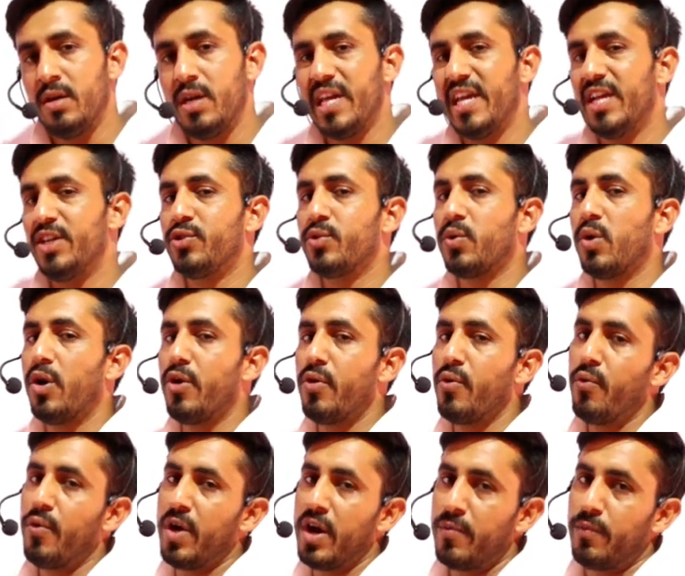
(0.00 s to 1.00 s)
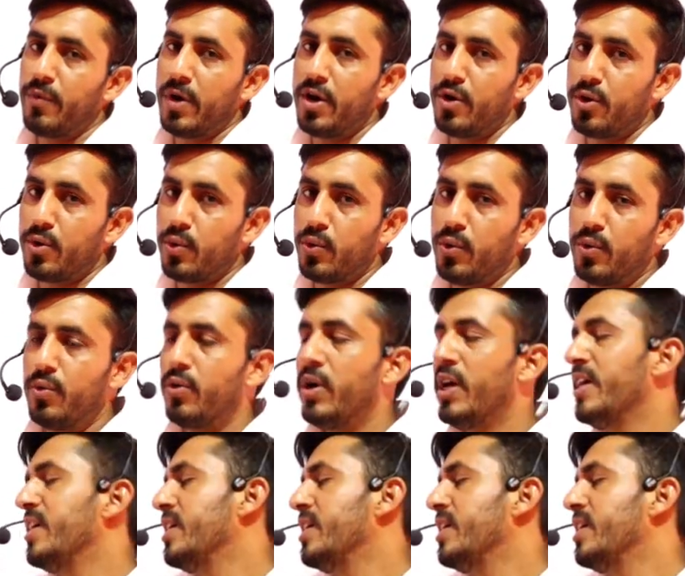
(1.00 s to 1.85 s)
a is equal to 1.2,